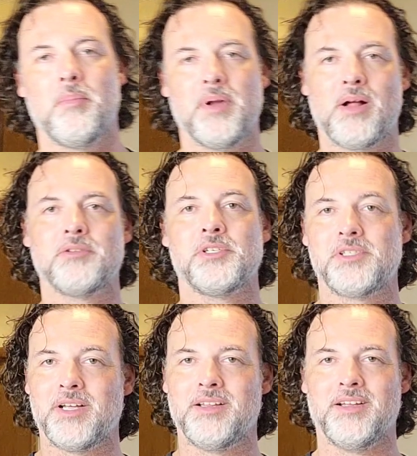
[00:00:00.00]
But I'll just
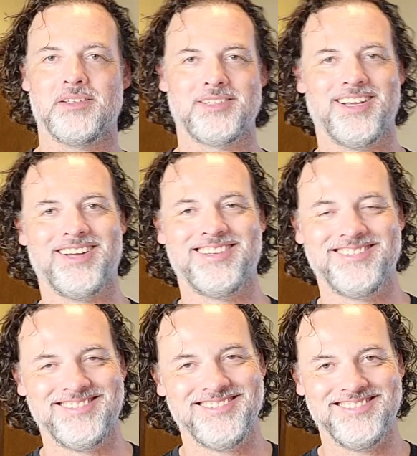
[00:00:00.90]
say this,
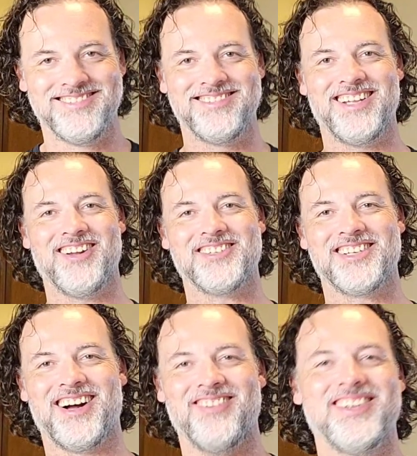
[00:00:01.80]
then I'll
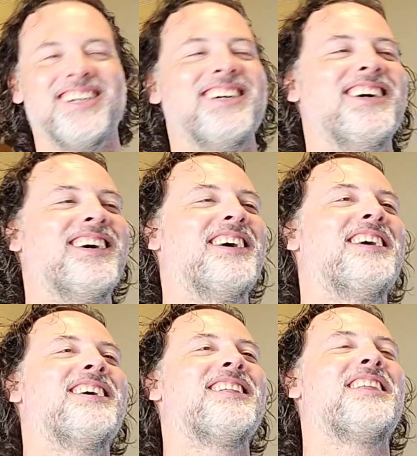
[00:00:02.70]
stop.
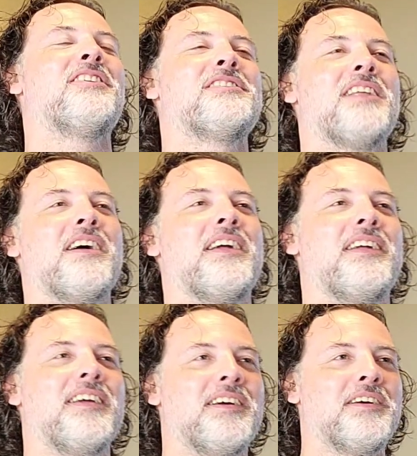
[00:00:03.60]
There's
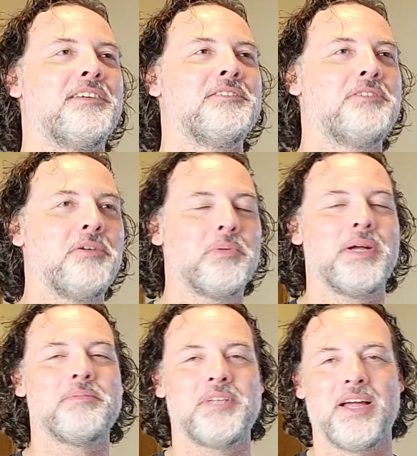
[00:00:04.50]
like 2
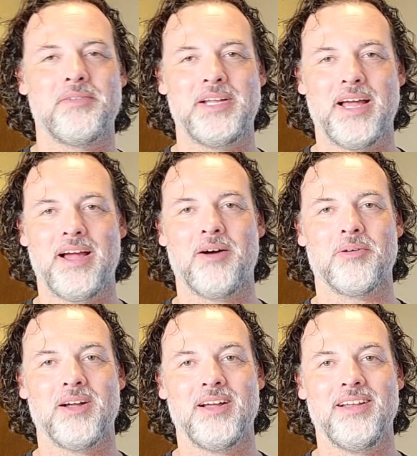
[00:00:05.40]
ribs to every cow,
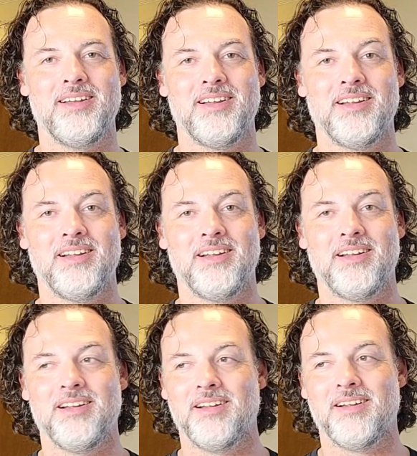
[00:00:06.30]
right?
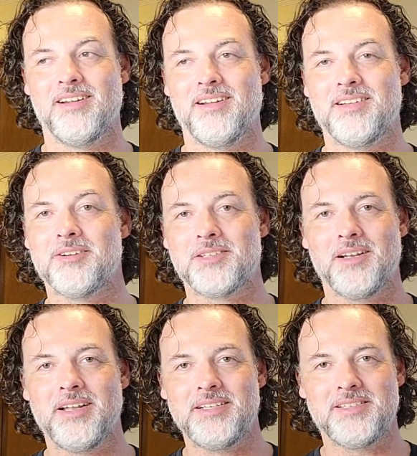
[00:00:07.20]
There's at
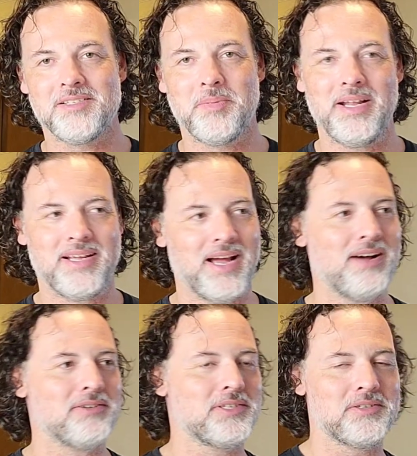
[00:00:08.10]
least as many
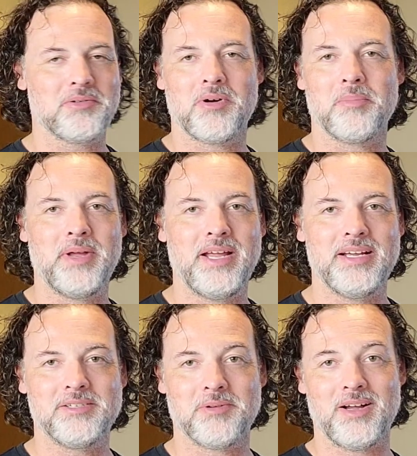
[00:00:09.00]
cows as there are
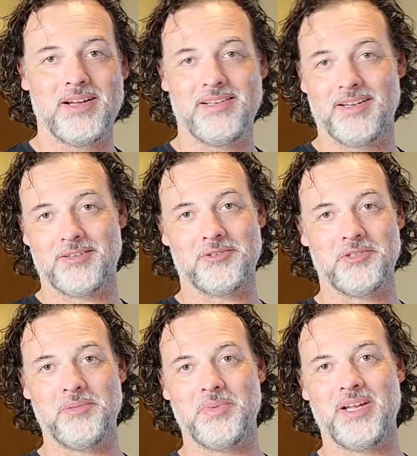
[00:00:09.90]
pigs, right? Like there
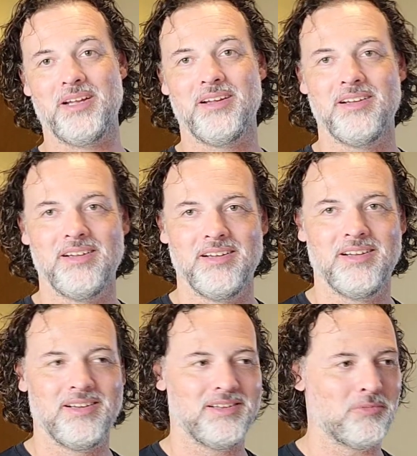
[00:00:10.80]
should be.
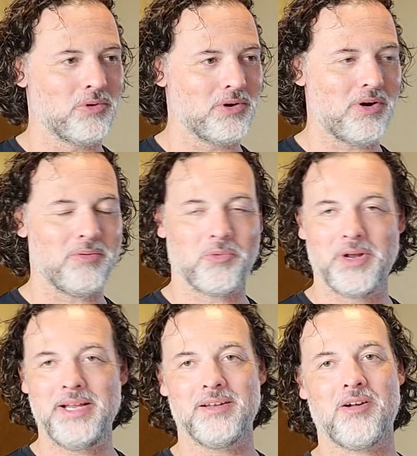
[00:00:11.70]
We're
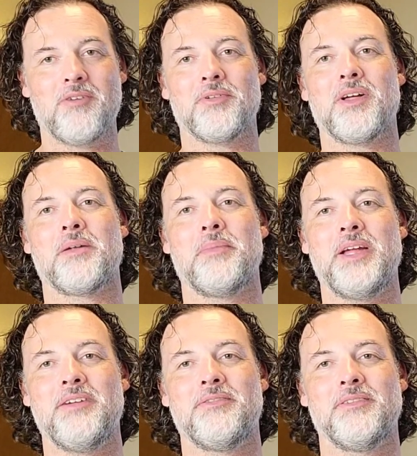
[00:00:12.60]
eating an awful lot of
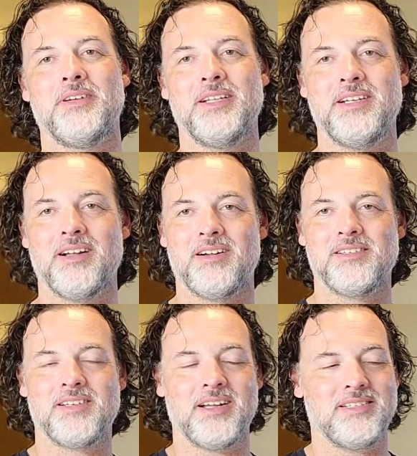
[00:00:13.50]
beef in the United
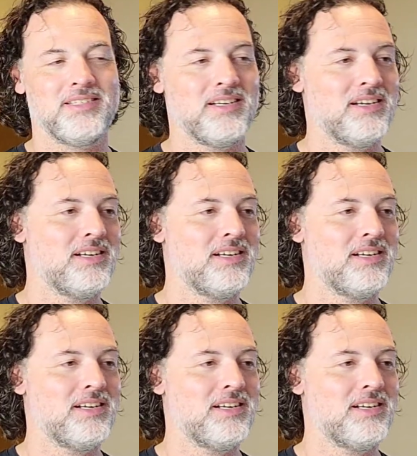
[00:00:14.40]
States.